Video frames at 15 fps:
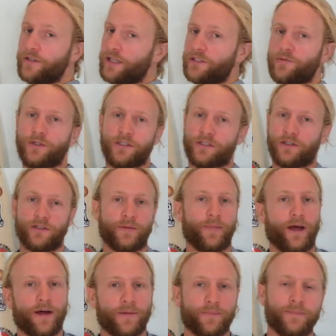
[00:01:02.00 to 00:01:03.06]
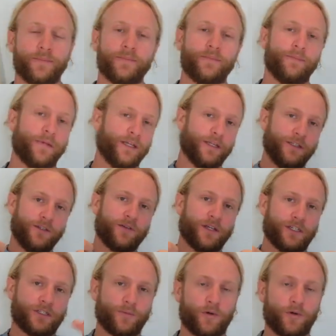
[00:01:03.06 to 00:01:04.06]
that's what it's all about, making you catch